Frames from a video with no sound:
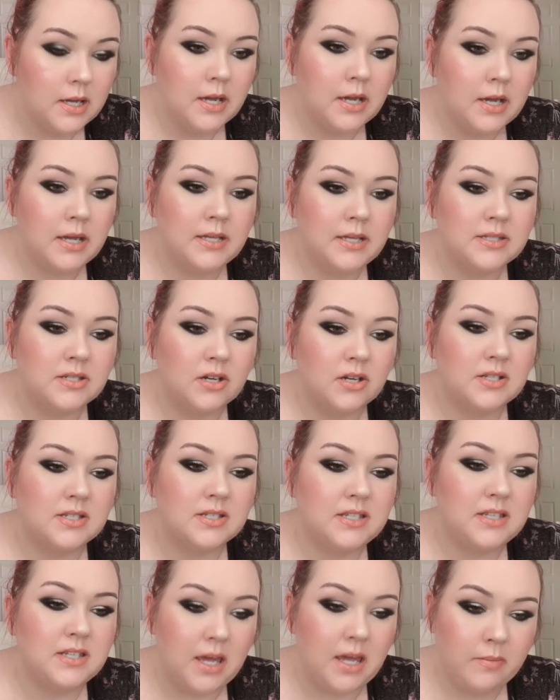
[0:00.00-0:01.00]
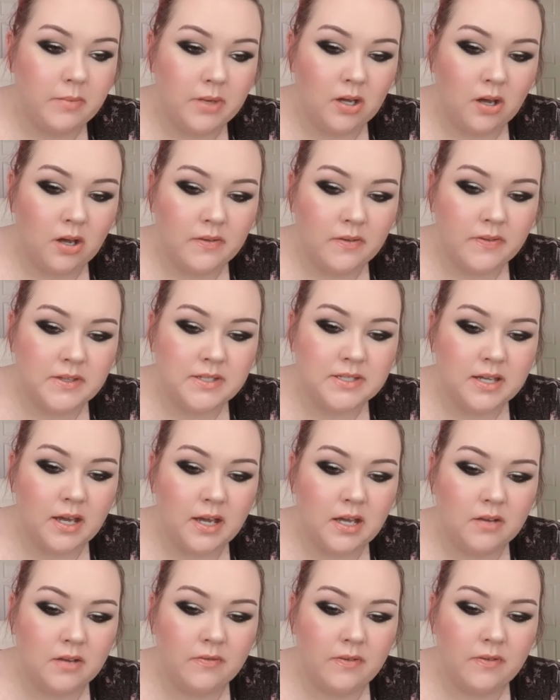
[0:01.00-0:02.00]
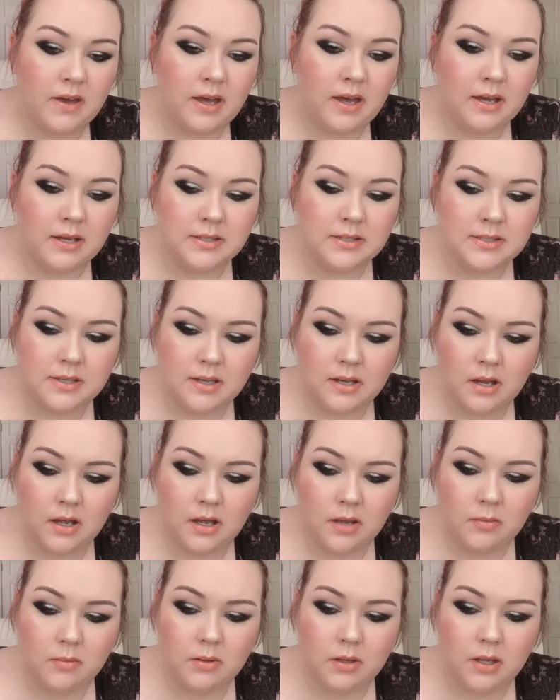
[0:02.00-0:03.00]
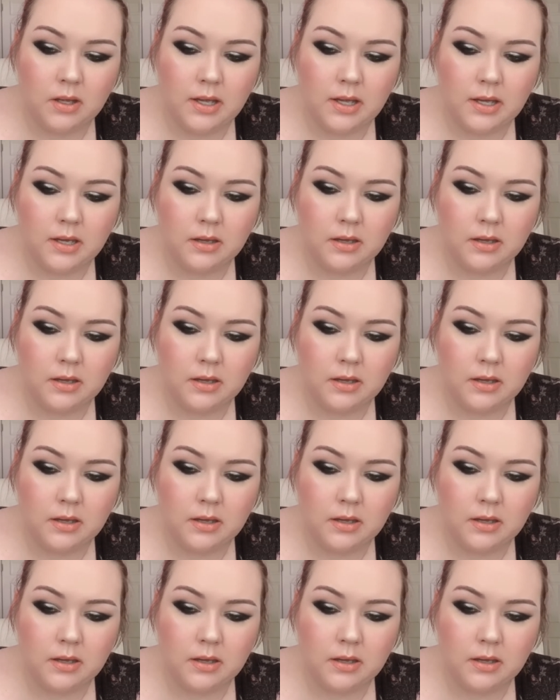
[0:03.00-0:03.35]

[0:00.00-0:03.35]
He starts naming off the side effects, and I'm like,